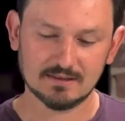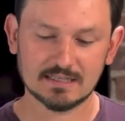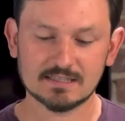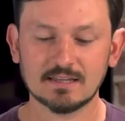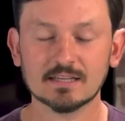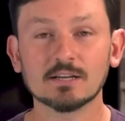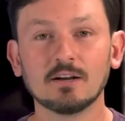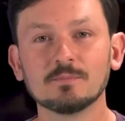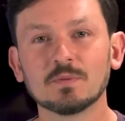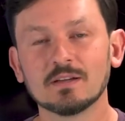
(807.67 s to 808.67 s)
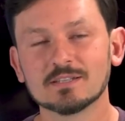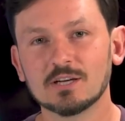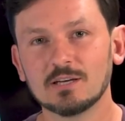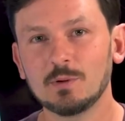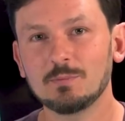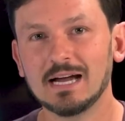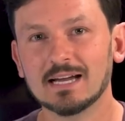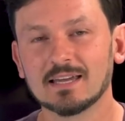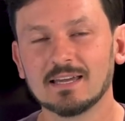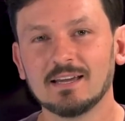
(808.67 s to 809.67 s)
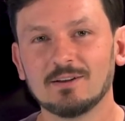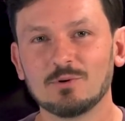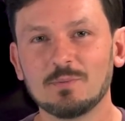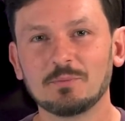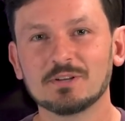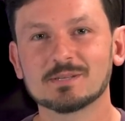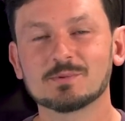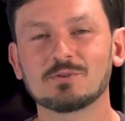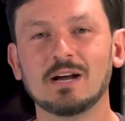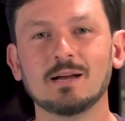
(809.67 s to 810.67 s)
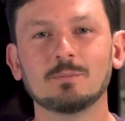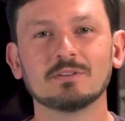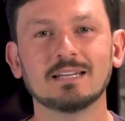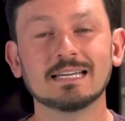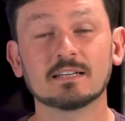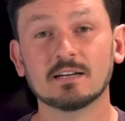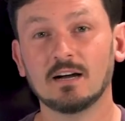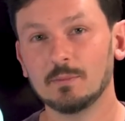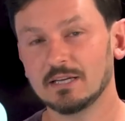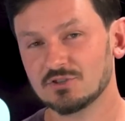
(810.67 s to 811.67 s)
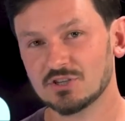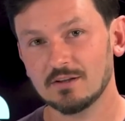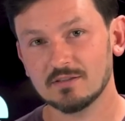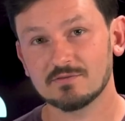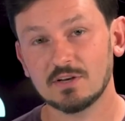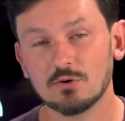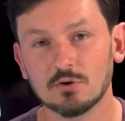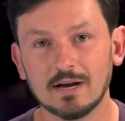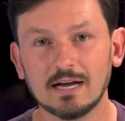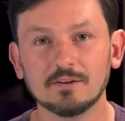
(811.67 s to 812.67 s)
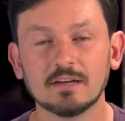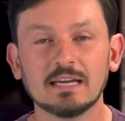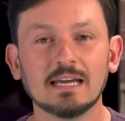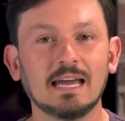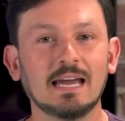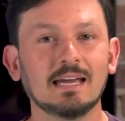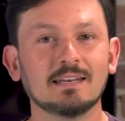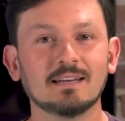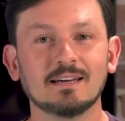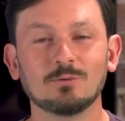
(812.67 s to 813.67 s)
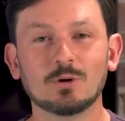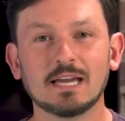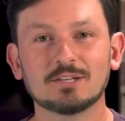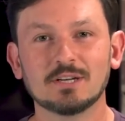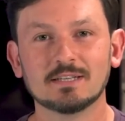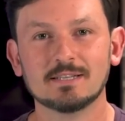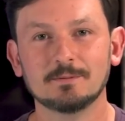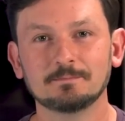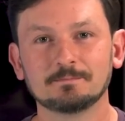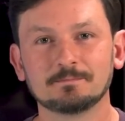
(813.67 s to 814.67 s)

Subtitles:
That's it, that's all. It's good to be back. Remember to subscribe, like, comment, share this video around, and we'll catch you next time.